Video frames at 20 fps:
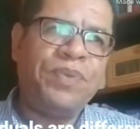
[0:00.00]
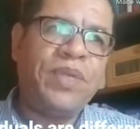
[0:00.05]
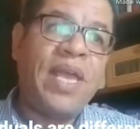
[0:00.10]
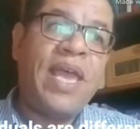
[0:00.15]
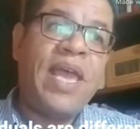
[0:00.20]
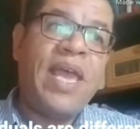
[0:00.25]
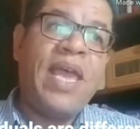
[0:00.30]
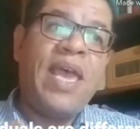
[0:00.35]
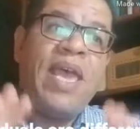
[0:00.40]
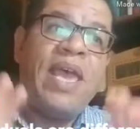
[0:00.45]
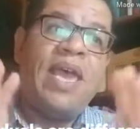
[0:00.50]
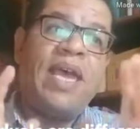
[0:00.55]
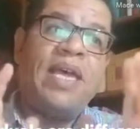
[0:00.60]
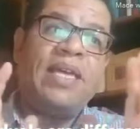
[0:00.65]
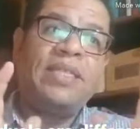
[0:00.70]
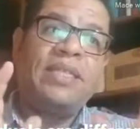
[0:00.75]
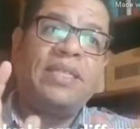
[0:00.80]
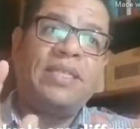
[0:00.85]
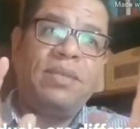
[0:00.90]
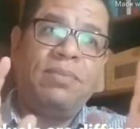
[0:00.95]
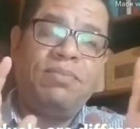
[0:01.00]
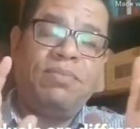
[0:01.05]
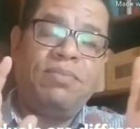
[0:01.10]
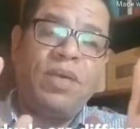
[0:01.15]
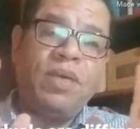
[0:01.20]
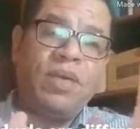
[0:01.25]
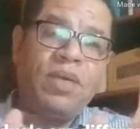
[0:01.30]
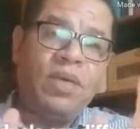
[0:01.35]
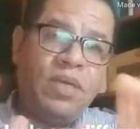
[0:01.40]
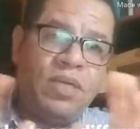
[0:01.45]
And because
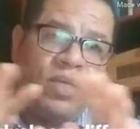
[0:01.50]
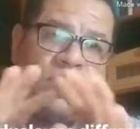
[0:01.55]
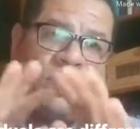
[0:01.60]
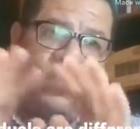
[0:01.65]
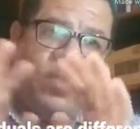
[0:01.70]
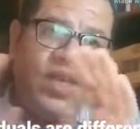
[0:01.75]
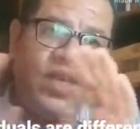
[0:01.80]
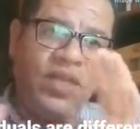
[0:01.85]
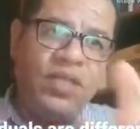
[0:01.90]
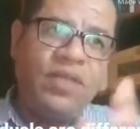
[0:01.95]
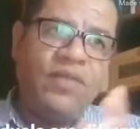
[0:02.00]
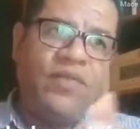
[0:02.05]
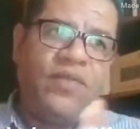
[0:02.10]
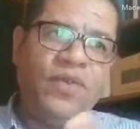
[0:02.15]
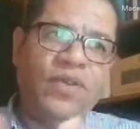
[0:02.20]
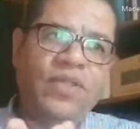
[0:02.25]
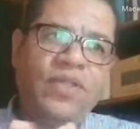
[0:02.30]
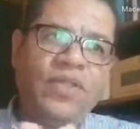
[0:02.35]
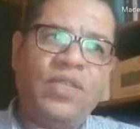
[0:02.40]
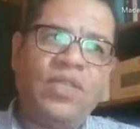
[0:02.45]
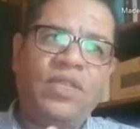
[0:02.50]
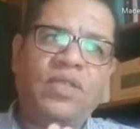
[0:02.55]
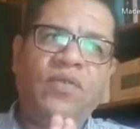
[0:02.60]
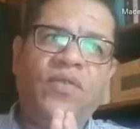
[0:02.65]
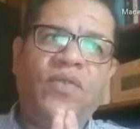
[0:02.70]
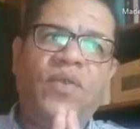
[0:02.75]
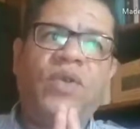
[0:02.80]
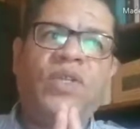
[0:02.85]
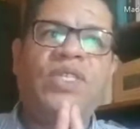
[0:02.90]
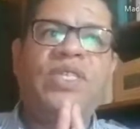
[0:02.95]
of these differences, of course,
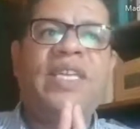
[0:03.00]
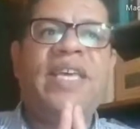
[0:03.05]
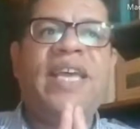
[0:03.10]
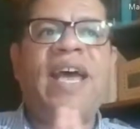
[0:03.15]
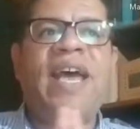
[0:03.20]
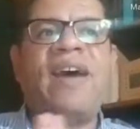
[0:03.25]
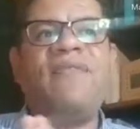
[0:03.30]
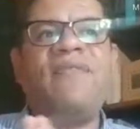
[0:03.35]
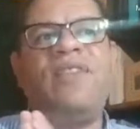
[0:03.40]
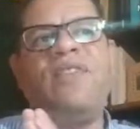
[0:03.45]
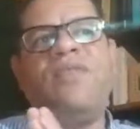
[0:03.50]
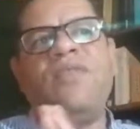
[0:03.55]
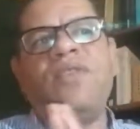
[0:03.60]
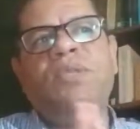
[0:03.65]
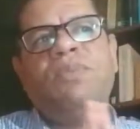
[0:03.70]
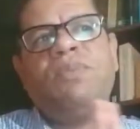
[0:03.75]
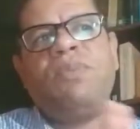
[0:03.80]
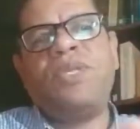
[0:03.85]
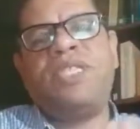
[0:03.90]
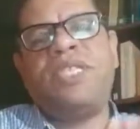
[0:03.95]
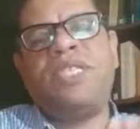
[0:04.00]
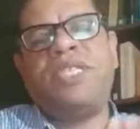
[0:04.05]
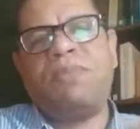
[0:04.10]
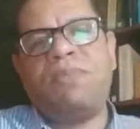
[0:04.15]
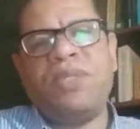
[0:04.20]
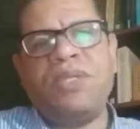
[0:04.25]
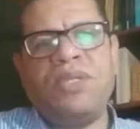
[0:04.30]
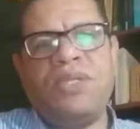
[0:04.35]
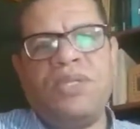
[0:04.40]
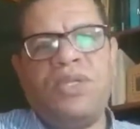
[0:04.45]
they have different perceptions
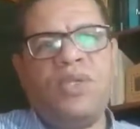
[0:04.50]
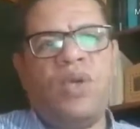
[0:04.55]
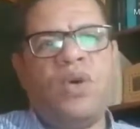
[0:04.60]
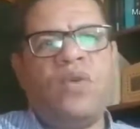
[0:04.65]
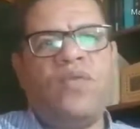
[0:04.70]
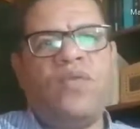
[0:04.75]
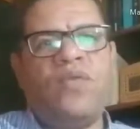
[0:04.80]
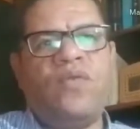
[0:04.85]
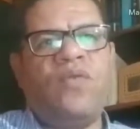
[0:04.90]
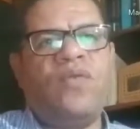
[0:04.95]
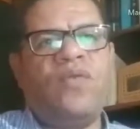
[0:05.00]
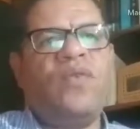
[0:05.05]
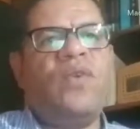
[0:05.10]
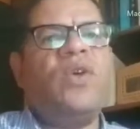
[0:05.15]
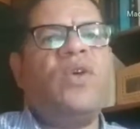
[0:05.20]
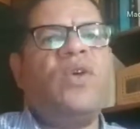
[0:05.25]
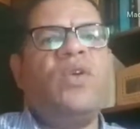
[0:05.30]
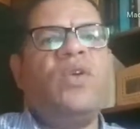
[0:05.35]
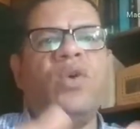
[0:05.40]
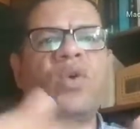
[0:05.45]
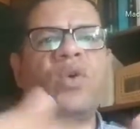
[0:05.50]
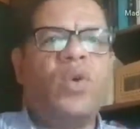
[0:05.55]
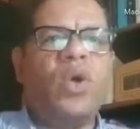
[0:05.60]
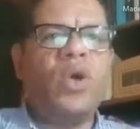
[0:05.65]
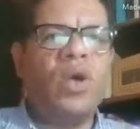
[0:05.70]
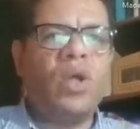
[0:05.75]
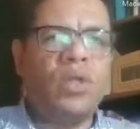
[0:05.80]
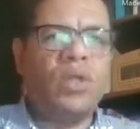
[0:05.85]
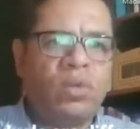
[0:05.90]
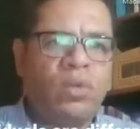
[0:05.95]
of the world
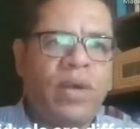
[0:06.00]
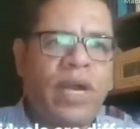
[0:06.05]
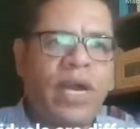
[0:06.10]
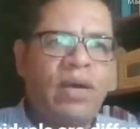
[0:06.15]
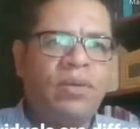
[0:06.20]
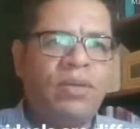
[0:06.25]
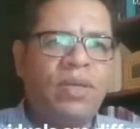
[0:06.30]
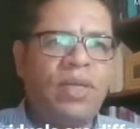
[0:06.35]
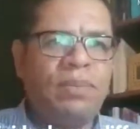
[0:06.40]
around them,